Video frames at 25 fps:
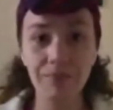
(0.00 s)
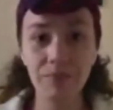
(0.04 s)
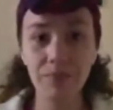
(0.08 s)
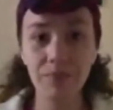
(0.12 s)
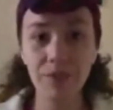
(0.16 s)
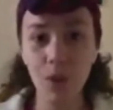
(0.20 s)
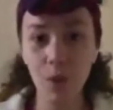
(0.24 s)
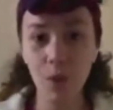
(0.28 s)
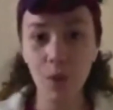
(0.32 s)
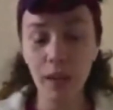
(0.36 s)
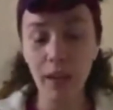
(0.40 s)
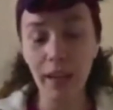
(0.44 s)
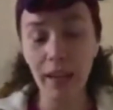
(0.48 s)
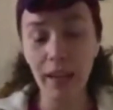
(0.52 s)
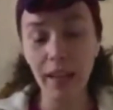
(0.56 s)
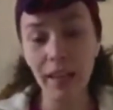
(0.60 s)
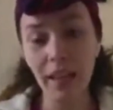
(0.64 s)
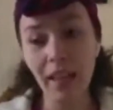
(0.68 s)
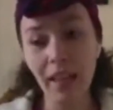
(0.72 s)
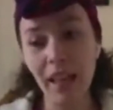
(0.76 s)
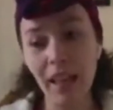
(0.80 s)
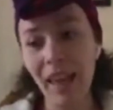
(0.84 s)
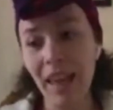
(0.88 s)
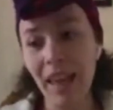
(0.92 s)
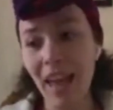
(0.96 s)
Okay.
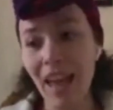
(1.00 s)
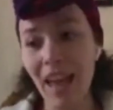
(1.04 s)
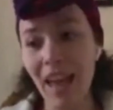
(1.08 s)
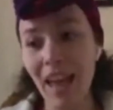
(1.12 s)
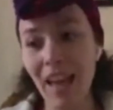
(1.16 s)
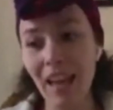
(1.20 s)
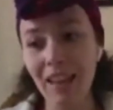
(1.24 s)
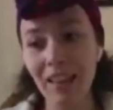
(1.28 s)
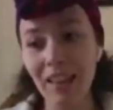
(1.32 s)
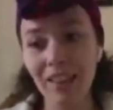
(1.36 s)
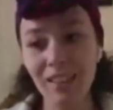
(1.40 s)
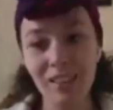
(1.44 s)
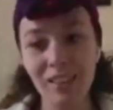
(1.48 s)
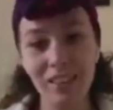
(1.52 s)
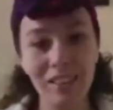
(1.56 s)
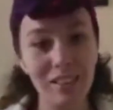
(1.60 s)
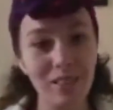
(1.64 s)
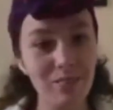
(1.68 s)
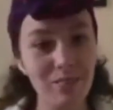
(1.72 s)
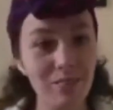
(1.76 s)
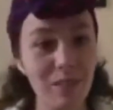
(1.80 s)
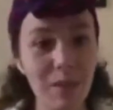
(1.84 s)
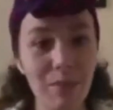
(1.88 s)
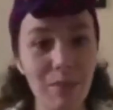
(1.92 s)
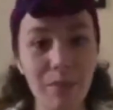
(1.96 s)
And
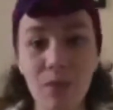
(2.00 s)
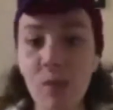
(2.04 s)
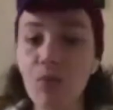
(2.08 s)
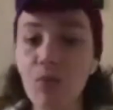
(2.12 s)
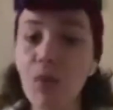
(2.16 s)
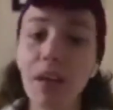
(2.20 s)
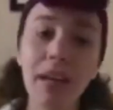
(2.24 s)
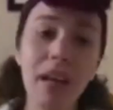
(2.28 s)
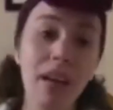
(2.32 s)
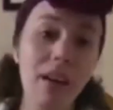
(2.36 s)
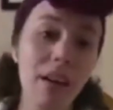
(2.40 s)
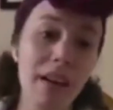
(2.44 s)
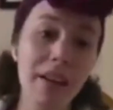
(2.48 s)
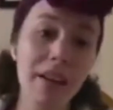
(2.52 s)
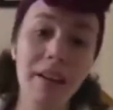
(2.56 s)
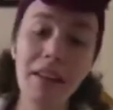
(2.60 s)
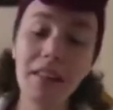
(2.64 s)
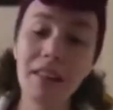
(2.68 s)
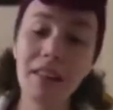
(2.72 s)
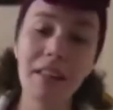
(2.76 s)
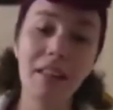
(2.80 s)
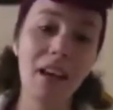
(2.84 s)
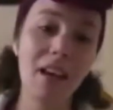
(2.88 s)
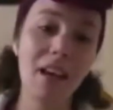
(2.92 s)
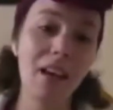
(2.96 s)
maybe write out
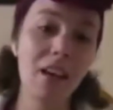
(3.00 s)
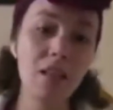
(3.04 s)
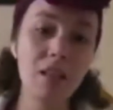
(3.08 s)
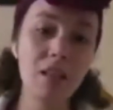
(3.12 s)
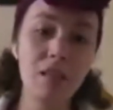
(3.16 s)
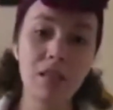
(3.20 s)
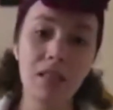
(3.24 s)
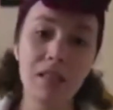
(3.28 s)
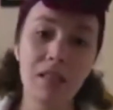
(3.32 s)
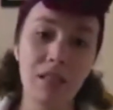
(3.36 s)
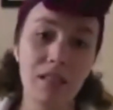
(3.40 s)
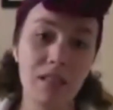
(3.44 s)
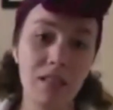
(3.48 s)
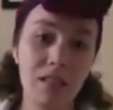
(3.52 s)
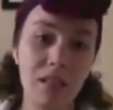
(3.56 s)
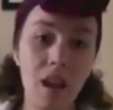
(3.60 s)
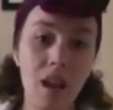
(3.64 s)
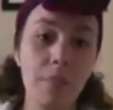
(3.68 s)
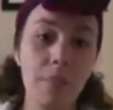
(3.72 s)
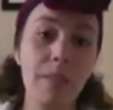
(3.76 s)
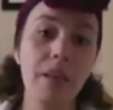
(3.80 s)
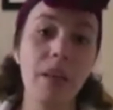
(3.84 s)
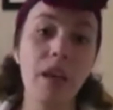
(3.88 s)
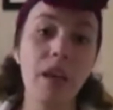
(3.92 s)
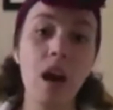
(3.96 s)
anything else that's
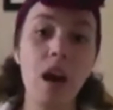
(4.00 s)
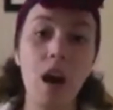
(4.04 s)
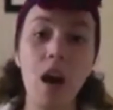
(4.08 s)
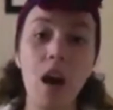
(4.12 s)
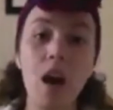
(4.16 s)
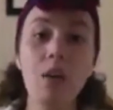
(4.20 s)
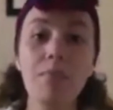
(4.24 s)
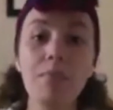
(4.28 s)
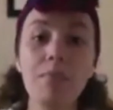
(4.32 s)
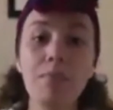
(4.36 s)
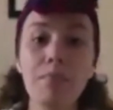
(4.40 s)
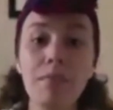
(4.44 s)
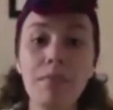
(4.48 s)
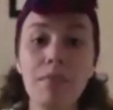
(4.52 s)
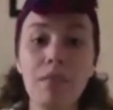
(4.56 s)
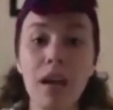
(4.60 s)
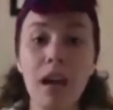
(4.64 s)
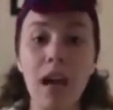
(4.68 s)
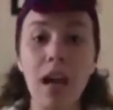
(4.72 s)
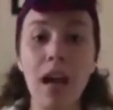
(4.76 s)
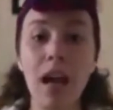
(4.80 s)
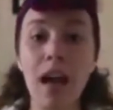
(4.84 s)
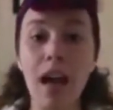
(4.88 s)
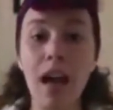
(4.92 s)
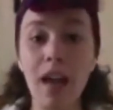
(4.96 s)
coming up
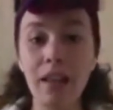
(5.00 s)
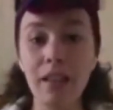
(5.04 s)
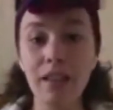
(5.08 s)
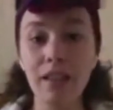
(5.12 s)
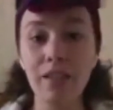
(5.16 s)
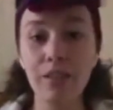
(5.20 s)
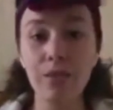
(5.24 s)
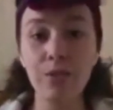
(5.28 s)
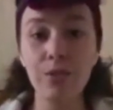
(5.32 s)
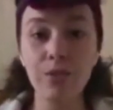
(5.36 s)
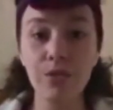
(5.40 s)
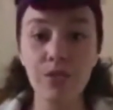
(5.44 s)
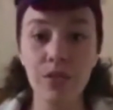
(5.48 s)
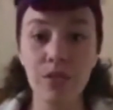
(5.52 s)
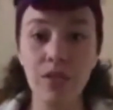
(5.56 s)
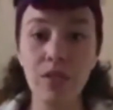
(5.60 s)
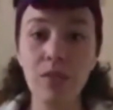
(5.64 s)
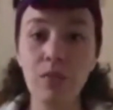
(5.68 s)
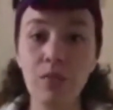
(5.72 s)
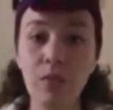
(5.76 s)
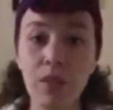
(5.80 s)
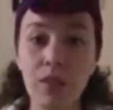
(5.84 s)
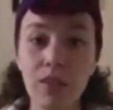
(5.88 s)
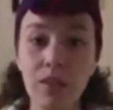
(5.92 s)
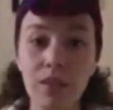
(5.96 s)
as you sit
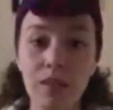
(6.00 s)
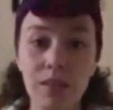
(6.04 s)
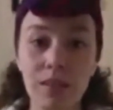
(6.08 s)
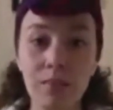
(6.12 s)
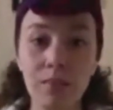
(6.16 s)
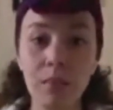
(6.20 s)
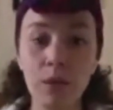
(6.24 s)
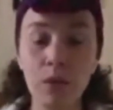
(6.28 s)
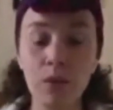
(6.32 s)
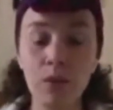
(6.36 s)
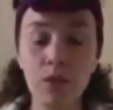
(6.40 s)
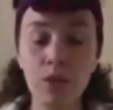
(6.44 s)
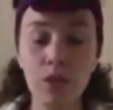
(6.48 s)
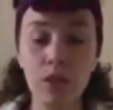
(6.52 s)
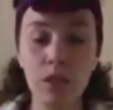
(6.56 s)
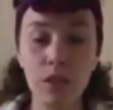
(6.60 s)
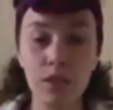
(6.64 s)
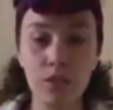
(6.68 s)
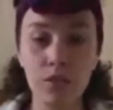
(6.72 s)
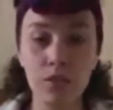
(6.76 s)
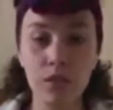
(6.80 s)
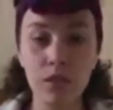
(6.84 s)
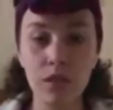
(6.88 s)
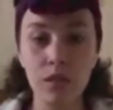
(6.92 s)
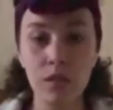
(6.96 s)
with this emotion, as
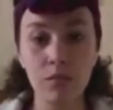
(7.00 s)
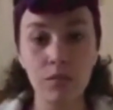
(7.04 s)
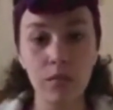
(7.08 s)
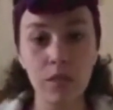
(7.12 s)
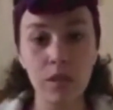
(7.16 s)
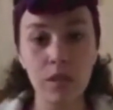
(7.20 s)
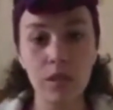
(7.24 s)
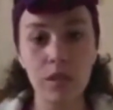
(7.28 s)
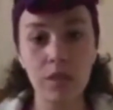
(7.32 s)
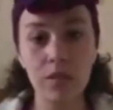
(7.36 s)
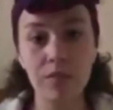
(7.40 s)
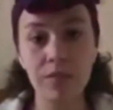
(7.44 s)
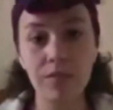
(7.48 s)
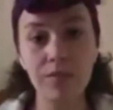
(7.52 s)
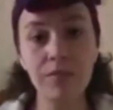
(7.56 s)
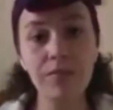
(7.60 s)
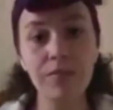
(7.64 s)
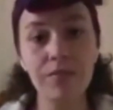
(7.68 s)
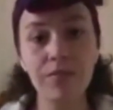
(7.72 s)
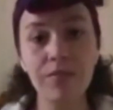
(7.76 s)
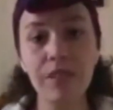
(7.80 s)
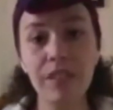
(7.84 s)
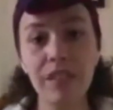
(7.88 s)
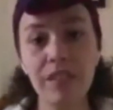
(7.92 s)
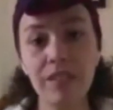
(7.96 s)
you sit with this
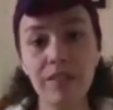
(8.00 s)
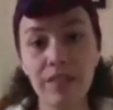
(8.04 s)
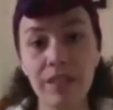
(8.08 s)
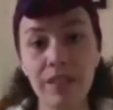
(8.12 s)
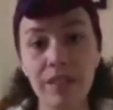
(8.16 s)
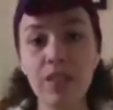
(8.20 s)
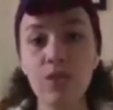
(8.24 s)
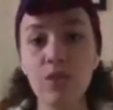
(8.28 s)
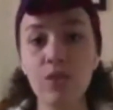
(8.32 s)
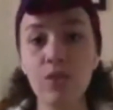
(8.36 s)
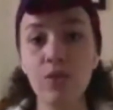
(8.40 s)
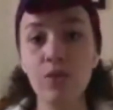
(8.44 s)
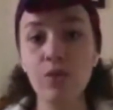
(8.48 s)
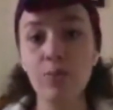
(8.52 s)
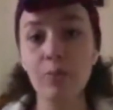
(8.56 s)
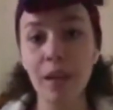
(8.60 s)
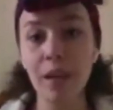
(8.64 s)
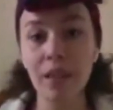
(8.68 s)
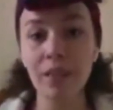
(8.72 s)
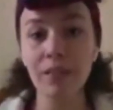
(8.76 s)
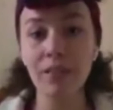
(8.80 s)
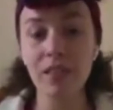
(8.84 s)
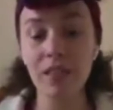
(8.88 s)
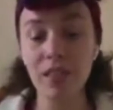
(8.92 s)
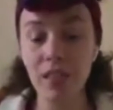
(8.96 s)
physical
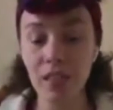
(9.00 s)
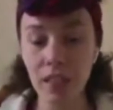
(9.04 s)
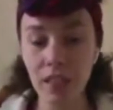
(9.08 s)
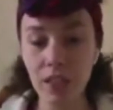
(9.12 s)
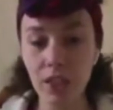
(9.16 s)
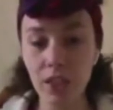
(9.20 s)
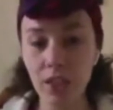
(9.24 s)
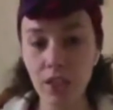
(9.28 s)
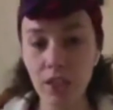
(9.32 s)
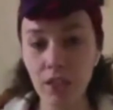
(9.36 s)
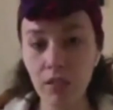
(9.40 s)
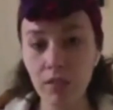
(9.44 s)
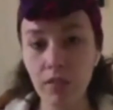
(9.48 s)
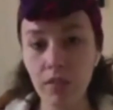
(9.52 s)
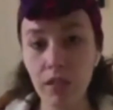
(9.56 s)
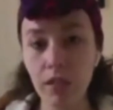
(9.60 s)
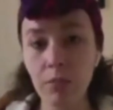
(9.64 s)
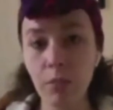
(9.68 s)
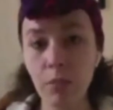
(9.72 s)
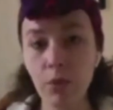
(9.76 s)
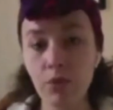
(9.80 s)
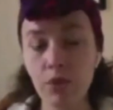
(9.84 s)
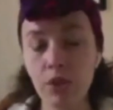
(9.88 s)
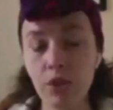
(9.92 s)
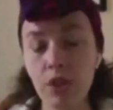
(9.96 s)
manifestation of the
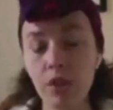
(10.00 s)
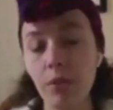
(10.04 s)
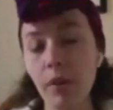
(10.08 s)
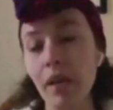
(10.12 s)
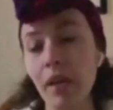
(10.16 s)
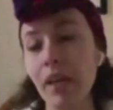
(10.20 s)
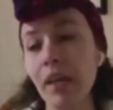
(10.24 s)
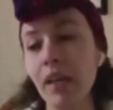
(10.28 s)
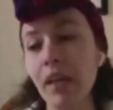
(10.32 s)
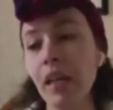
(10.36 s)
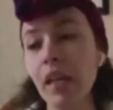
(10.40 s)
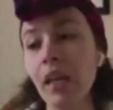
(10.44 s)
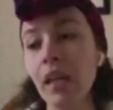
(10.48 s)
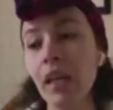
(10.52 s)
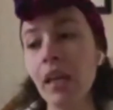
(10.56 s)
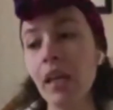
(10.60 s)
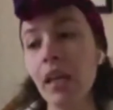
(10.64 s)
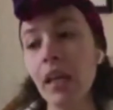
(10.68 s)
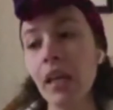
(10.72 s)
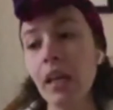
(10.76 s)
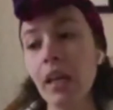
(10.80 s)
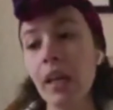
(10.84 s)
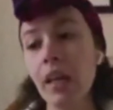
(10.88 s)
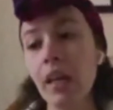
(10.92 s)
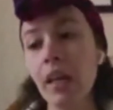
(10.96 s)
emotion, right?
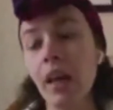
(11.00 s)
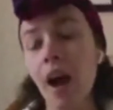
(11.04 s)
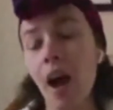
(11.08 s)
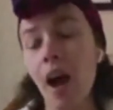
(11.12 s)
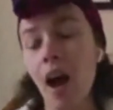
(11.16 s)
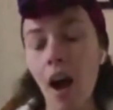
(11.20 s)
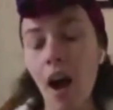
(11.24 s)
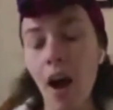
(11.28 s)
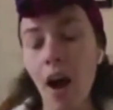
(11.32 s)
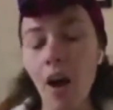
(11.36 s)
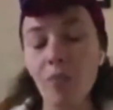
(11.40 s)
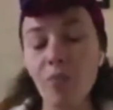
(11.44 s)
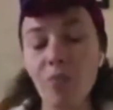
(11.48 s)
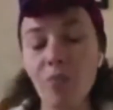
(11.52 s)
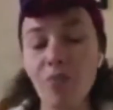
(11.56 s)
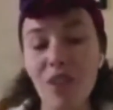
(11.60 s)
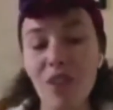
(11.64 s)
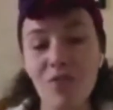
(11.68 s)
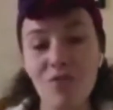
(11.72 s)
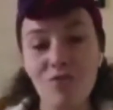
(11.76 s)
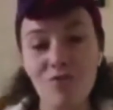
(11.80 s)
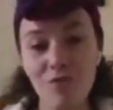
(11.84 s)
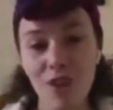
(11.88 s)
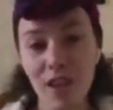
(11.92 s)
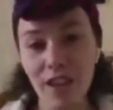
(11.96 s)

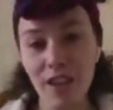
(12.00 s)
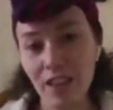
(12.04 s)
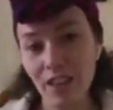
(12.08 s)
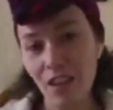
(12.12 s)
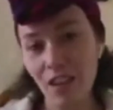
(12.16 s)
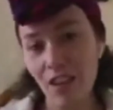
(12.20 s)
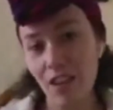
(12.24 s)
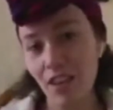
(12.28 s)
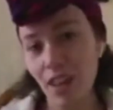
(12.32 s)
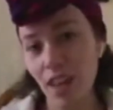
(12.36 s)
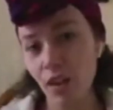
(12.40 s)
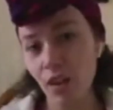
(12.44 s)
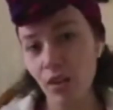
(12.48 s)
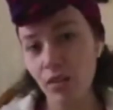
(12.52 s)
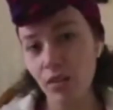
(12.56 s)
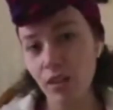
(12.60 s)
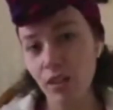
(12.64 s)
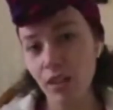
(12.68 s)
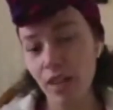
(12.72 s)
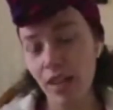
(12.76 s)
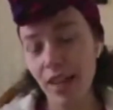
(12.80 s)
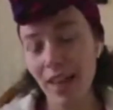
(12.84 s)
Write it all out.